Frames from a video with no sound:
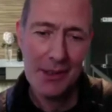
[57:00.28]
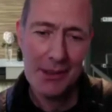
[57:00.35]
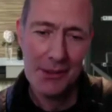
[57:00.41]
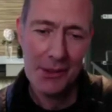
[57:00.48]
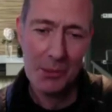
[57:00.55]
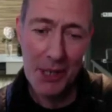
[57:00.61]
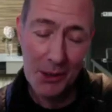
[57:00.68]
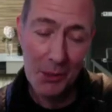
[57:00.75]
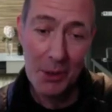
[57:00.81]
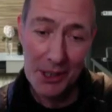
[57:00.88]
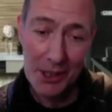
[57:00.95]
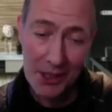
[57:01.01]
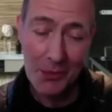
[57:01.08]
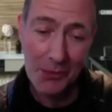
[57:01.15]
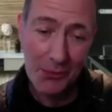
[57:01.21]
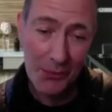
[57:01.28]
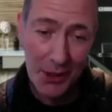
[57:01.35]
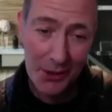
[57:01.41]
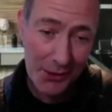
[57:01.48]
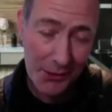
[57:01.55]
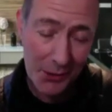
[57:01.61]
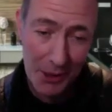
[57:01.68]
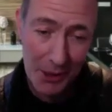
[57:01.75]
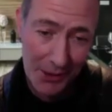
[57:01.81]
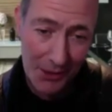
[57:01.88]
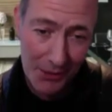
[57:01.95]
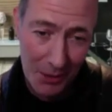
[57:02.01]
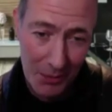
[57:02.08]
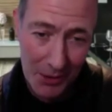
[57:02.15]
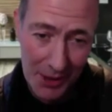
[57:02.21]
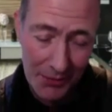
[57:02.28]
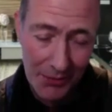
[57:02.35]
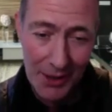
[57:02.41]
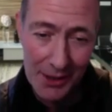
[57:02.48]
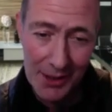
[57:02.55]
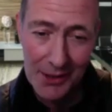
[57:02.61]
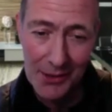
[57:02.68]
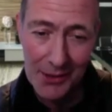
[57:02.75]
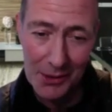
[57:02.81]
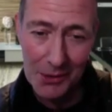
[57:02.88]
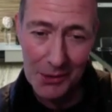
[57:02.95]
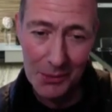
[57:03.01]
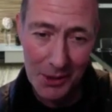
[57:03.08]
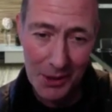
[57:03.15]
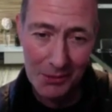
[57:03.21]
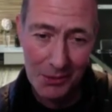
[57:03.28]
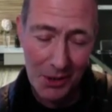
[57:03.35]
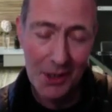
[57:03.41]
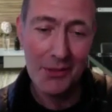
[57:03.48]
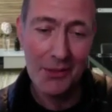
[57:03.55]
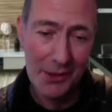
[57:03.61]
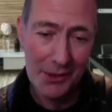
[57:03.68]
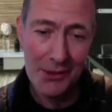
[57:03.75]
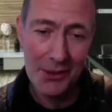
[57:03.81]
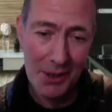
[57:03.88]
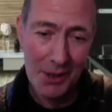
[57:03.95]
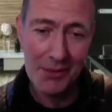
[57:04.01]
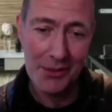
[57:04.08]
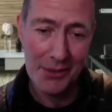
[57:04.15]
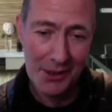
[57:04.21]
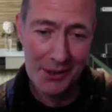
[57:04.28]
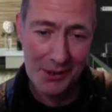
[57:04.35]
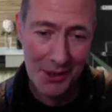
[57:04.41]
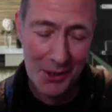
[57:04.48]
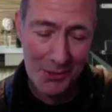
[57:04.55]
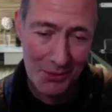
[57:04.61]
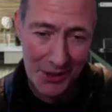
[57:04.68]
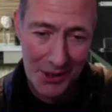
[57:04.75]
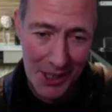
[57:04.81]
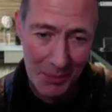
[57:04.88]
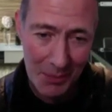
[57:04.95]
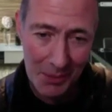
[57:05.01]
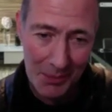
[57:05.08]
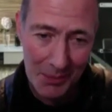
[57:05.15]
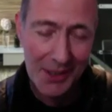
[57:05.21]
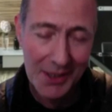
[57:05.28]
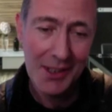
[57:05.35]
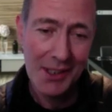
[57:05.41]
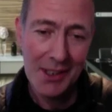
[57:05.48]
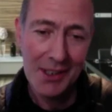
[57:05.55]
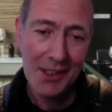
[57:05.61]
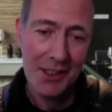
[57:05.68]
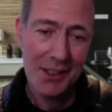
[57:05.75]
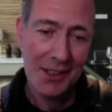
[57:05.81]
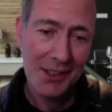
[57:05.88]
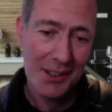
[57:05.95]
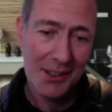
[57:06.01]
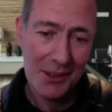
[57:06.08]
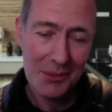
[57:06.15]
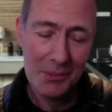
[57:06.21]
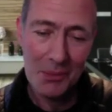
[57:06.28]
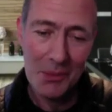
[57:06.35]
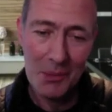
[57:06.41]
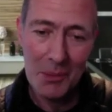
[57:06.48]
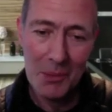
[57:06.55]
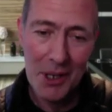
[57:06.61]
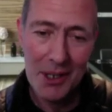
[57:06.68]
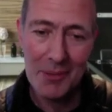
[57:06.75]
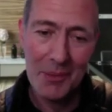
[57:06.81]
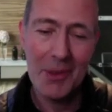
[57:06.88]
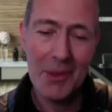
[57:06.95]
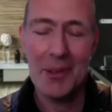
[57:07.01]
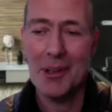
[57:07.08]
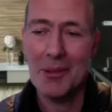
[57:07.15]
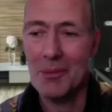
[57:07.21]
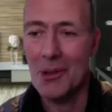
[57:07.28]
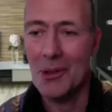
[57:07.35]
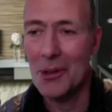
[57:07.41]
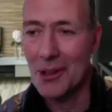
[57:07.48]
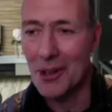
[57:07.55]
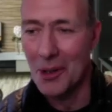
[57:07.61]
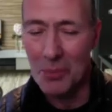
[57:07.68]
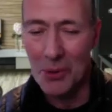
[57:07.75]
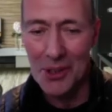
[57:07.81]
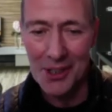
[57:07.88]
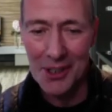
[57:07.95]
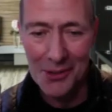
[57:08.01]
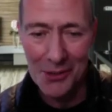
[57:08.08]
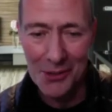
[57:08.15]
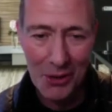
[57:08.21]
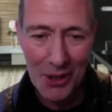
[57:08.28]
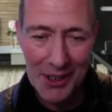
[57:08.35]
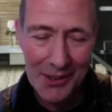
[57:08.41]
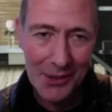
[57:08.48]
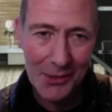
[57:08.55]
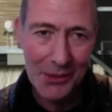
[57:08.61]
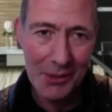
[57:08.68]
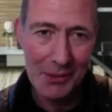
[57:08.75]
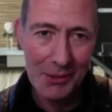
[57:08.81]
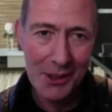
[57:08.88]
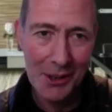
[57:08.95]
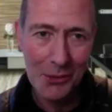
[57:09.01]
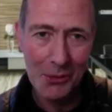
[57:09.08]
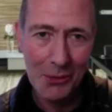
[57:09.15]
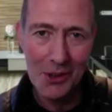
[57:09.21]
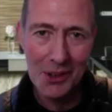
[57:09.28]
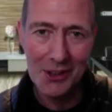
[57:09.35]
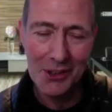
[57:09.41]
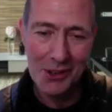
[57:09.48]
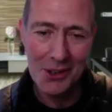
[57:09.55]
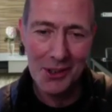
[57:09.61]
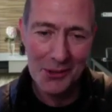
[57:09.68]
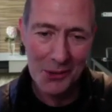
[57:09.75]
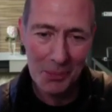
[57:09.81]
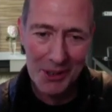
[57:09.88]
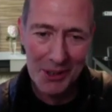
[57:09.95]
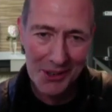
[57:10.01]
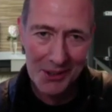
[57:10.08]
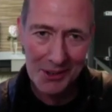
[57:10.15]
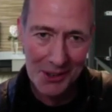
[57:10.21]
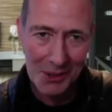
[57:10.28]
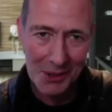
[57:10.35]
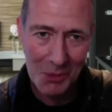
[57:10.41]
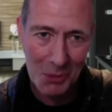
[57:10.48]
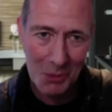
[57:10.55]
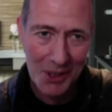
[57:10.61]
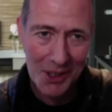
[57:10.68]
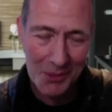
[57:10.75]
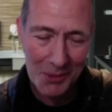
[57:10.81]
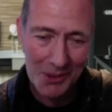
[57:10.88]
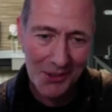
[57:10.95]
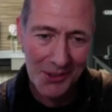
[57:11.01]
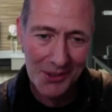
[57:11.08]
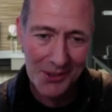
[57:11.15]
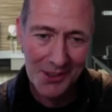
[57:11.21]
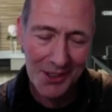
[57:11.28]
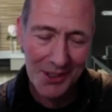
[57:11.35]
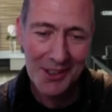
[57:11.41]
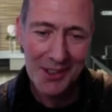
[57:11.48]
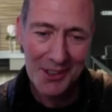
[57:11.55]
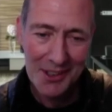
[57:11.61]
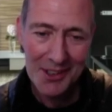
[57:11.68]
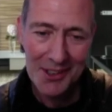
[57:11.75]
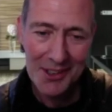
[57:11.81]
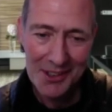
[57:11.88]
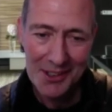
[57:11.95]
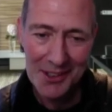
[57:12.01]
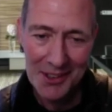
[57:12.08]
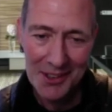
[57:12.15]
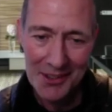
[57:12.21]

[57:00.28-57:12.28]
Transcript: to be able to pick up the phone and speak to somebody if they need to as well, rather than do everything over an app. I mean, you know, online booking is great until something goes wrong and you can't speak to a human being, which is, you know,